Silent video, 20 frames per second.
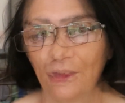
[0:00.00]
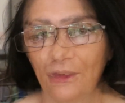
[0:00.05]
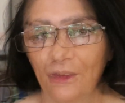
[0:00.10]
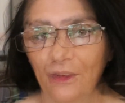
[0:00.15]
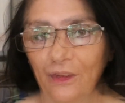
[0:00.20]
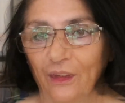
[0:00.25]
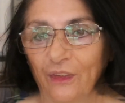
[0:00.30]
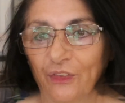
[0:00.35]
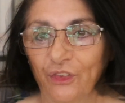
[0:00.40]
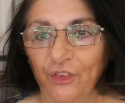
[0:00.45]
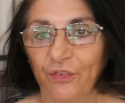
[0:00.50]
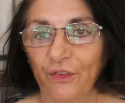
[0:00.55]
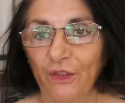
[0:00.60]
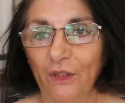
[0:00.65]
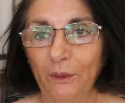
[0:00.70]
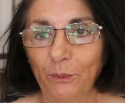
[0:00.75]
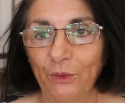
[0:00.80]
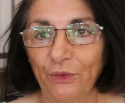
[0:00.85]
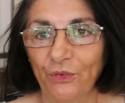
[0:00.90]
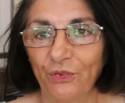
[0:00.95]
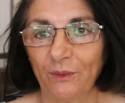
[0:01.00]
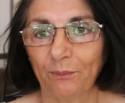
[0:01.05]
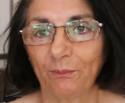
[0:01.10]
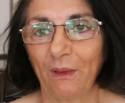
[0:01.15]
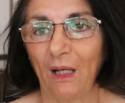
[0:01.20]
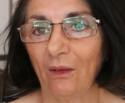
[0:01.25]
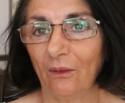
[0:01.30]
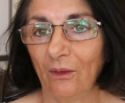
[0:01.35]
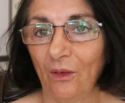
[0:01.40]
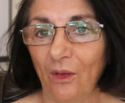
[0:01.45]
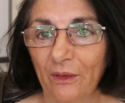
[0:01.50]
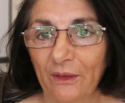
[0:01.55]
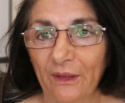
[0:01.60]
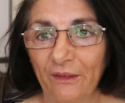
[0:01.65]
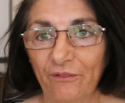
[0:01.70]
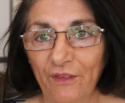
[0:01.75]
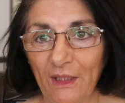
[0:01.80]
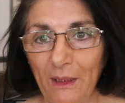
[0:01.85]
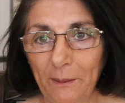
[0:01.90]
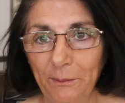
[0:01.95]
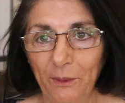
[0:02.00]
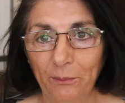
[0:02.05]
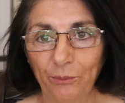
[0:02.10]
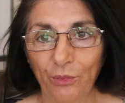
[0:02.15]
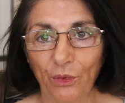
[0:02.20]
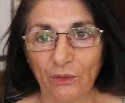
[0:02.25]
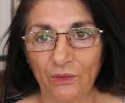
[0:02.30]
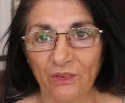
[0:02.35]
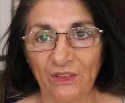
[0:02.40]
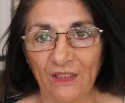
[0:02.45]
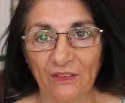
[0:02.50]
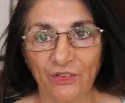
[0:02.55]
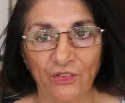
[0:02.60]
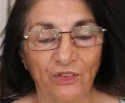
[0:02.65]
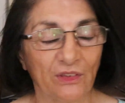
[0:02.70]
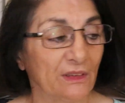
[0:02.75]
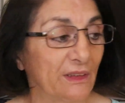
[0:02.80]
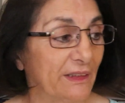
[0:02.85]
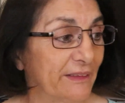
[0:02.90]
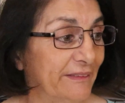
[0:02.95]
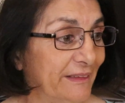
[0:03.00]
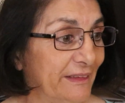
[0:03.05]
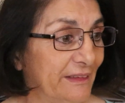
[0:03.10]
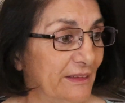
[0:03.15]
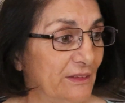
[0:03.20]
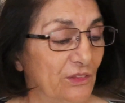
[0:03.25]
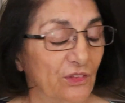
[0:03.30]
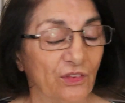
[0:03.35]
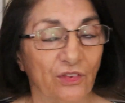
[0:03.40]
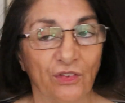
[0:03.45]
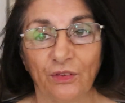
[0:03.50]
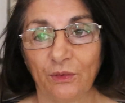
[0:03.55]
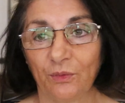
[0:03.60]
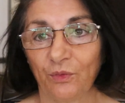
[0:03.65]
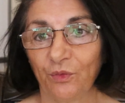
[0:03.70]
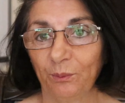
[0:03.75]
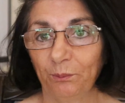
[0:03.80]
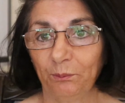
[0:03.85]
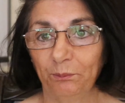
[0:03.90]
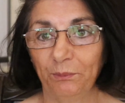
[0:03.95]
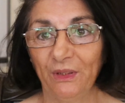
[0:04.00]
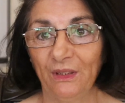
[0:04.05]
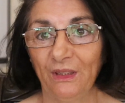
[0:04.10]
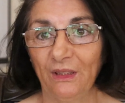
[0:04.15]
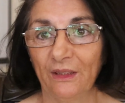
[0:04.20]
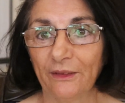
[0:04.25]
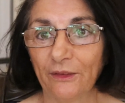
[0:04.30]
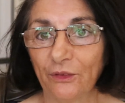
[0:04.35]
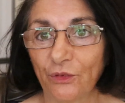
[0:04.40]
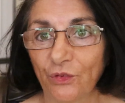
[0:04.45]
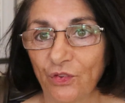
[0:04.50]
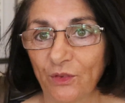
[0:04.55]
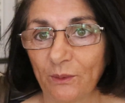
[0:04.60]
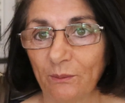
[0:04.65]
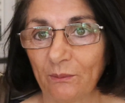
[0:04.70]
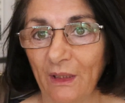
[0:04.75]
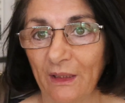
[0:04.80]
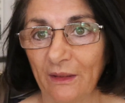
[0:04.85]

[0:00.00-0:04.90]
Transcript: The Dutch farmers, how long have they been protesting? I think it's been years.